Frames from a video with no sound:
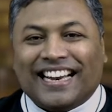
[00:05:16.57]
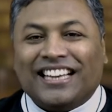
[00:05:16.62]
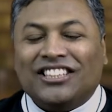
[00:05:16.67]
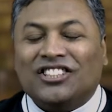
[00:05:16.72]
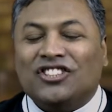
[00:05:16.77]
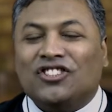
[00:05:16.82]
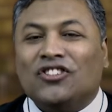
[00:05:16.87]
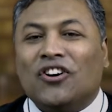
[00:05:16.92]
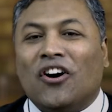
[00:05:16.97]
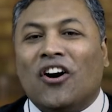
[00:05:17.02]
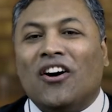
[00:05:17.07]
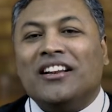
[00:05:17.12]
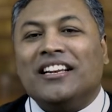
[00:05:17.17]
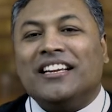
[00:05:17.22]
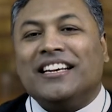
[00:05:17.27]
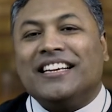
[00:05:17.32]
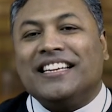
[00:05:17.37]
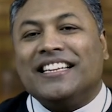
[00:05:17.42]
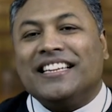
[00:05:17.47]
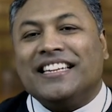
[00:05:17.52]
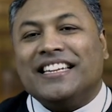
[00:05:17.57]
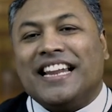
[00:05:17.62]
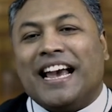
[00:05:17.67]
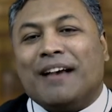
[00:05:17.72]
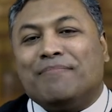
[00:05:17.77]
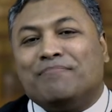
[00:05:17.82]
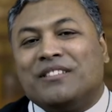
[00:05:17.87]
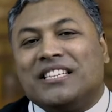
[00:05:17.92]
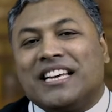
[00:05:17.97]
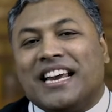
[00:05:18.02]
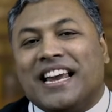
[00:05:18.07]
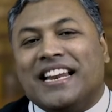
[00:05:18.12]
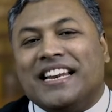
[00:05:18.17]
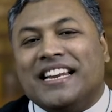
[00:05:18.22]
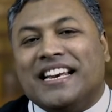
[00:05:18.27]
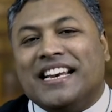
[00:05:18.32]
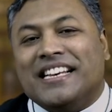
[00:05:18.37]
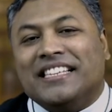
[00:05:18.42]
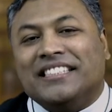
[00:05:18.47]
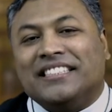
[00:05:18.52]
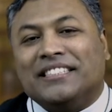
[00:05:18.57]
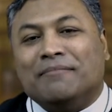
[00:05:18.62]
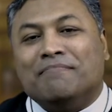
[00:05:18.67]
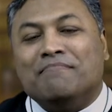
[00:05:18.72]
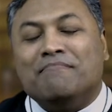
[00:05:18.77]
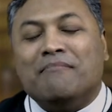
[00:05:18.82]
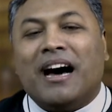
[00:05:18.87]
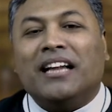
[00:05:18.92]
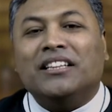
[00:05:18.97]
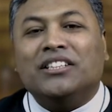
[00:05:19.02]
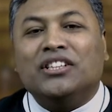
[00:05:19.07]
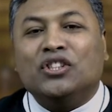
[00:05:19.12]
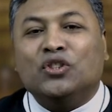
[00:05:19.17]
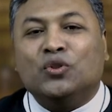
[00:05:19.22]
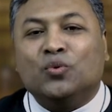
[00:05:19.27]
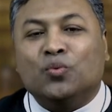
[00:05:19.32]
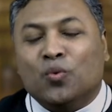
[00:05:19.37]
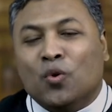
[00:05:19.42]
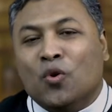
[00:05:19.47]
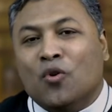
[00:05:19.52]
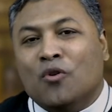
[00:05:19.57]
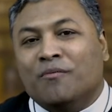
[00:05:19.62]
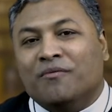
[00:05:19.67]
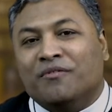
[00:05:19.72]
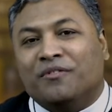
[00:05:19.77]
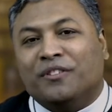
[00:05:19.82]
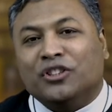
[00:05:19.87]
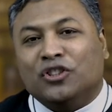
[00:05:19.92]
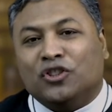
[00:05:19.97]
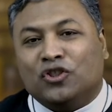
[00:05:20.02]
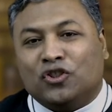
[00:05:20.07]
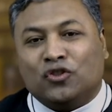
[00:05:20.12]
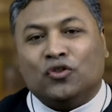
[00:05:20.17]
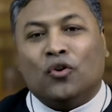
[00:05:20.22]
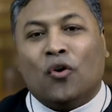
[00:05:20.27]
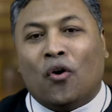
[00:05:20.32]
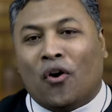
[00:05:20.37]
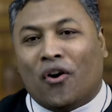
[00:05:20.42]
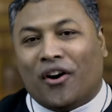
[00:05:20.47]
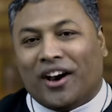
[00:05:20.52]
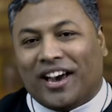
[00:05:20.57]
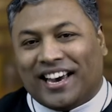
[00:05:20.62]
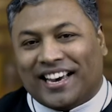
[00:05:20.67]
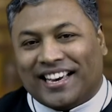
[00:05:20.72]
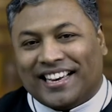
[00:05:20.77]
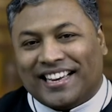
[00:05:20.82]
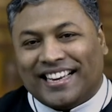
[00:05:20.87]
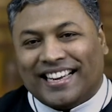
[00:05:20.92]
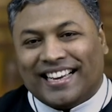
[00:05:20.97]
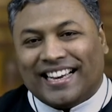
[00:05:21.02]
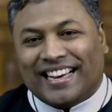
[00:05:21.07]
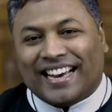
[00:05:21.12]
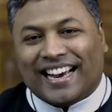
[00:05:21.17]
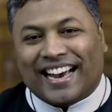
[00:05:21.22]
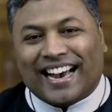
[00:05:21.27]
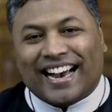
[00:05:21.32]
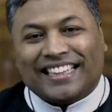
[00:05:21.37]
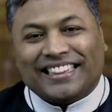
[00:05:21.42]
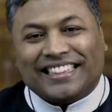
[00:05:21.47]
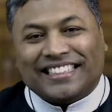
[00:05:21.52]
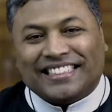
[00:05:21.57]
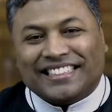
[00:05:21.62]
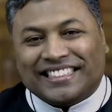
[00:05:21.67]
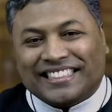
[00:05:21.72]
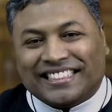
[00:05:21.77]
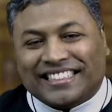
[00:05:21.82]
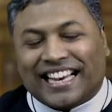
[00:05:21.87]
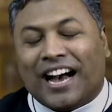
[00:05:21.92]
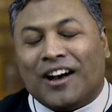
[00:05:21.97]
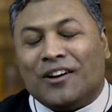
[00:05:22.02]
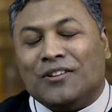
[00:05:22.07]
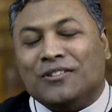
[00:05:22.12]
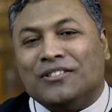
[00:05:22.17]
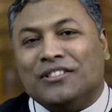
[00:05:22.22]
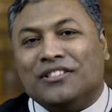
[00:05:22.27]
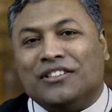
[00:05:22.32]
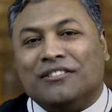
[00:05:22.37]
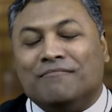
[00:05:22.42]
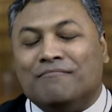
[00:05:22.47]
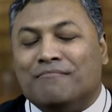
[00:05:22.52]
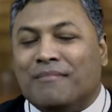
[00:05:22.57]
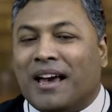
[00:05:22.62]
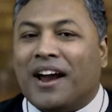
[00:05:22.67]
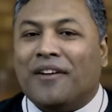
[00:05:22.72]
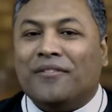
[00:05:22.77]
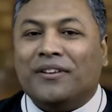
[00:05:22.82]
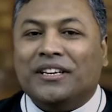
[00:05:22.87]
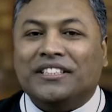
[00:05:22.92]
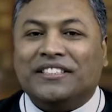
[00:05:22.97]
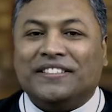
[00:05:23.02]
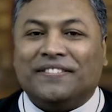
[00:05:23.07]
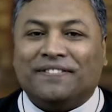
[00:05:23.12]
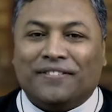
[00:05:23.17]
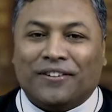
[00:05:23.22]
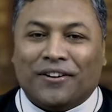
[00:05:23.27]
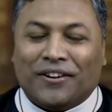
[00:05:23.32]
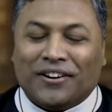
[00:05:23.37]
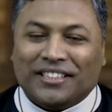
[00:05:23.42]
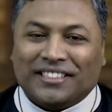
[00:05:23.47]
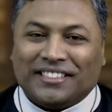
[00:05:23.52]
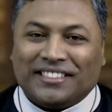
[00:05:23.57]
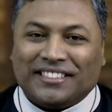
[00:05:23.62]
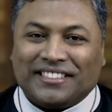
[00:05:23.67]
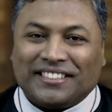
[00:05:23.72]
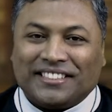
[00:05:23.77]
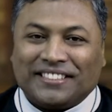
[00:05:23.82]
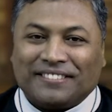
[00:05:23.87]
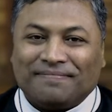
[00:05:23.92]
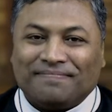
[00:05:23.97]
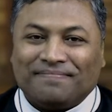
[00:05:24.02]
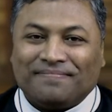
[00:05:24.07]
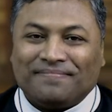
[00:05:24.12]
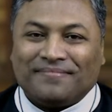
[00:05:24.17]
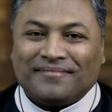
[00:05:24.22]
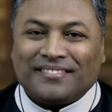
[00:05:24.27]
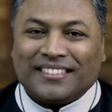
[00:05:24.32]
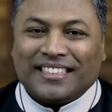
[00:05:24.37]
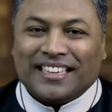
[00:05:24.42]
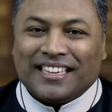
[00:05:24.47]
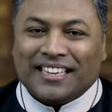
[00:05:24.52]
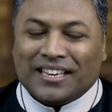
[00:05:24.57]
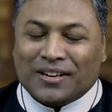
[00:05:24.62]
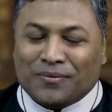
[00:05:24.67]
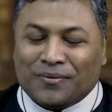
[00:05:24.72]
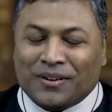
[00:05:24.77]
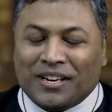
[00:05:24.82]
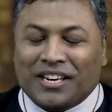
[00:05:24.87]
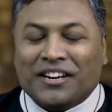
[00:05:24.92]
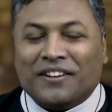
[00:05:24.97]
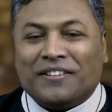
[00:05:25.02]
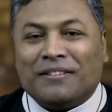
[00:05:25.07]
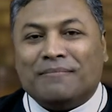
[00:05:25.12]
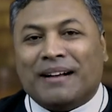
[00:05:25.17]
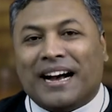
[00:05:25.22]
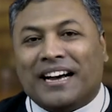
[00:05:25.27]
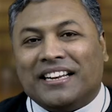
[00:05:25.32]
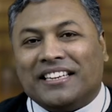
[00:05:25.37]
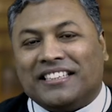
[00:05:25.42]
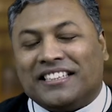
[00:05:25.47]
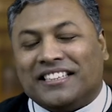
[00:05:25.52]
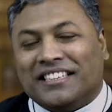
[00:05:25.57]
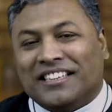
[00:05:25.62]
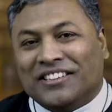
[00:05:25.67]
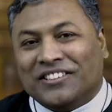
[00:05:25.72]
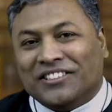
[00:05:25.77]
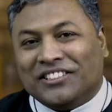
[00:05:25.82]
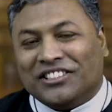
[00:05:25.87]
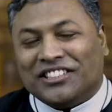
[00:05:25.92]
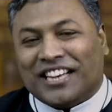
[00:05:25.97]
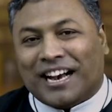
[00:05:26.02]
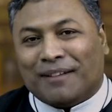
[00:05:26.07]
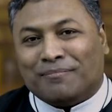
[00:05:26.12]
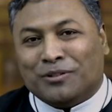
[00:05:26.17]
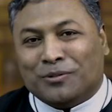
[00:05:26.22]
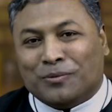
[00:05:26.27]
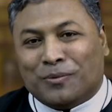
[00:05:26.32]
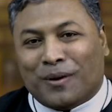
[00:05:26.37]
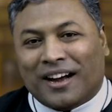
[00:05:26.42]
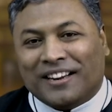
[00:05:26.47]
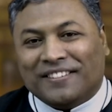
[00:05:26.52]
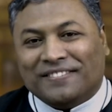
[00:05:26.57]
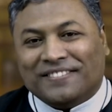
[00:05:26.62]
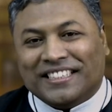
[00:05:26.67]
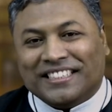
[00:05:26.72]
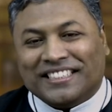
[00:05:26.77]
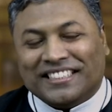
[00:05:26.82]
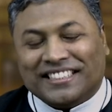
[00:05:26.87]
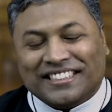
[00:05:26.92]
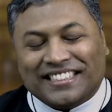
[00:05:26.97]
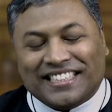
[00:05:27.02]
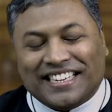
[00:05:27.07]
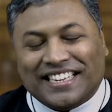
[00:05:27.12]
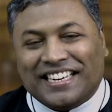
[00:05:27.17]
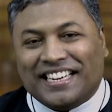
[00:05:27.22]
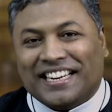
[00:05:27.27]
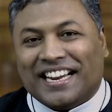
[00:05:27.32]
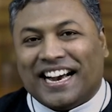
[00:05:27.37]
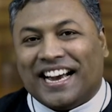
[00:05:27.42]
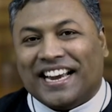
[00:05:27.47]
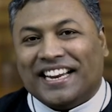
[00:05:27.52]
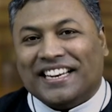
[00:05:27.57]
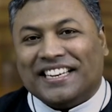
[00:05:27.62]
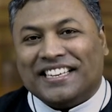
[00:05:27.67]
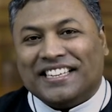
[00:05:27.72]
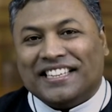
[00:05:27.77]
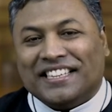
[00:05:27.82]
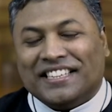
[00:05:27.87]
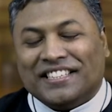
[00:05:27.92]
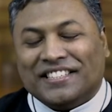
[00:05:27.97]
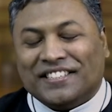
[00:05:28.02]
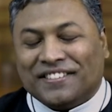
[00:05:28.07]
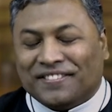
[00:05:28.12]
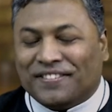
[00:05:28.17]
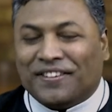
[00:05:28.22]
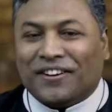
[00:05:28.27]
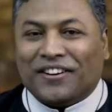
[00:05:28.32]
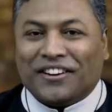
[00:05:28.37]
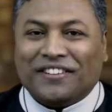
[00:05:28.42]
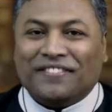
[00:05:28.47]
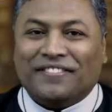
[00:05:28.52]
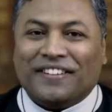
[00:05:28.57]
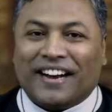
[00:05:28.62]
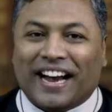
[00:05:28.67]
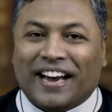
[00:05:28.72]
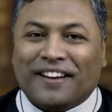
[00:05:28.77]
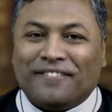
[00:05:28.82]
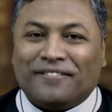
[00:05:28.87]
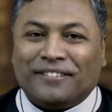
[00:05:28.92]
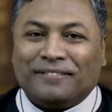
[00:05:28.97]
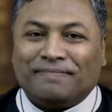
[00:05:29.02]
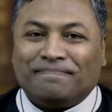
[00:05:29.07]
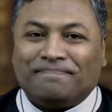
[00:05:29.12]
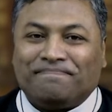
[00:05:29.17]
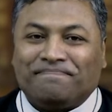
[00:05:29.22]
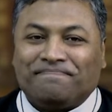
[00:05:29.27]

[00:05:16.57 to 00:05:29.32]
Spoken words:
and John leapt in his mother's womb for joy at the sound of Mary's voice. We hear about it in Luke chapter 1, verses 39 to 45.